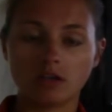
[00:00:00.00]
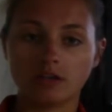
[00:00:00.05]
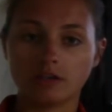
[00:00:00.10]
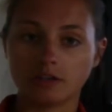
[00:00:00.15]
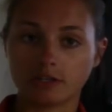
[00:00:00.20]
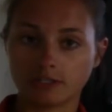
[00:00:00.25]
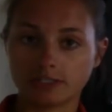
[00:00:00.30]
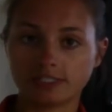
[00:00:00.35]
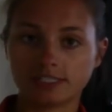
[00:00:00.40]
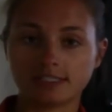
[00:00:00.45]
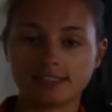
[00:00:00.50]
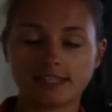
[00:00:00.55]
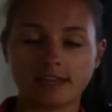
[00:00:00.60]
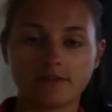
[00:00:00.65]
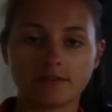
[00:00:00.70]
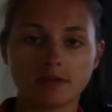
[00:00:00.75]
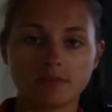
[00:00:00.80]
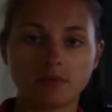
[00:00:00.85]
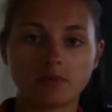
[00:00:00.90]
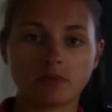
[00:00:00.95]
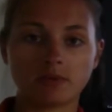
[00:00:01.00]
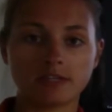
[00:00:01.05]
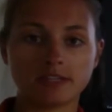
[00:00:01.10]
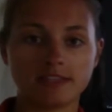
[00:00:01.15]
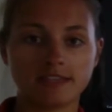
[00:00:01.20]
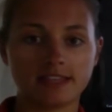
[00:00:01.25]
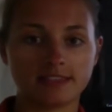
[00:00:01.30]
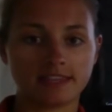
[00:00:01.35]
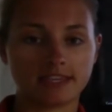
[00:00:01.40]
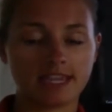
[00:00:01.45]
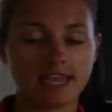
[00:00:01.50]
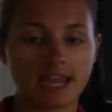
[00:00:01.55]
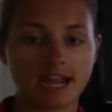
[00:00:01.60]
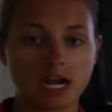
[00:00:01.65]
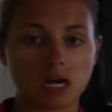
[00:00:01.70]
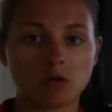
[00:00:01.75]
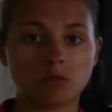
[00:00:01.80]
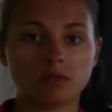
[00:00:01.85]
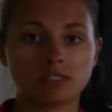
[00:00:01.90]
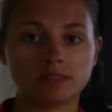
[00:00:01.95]
nurses that reported that the
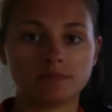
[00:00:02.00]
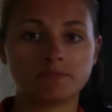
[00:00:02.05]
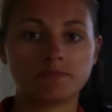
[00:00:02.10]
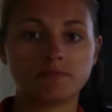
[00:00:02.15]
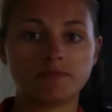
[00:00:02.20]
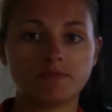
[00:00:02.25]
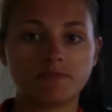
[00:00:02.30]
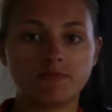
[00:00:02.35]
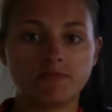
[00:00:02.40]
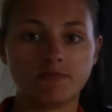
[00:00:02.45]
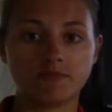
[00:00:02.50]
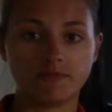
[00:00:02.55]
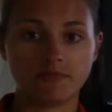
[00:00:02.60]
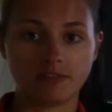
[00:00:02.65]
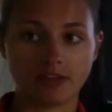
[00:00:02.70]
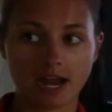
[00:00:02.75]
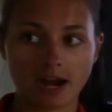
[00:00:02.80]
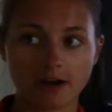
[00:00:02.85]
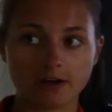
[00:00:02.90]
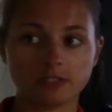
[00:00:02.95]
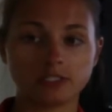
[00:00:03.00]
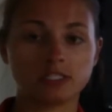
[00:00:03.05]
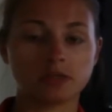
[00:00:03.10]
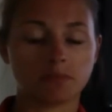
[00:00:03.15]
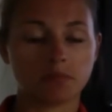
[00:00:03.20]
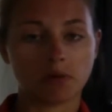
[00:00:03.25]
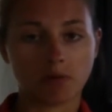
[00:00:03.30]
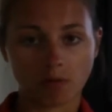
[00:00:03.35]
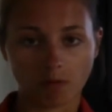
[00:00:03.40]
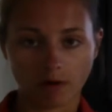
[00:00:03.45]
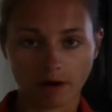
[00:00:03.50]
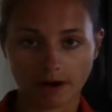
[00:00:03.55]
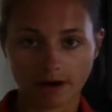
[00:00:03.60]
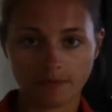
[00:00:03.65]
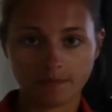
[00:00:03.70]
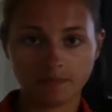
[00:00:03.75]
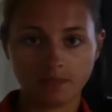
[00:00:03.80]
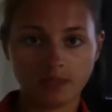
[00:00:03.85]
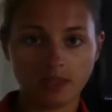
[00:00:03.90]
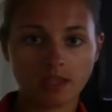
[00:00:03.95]
care was fair to poor.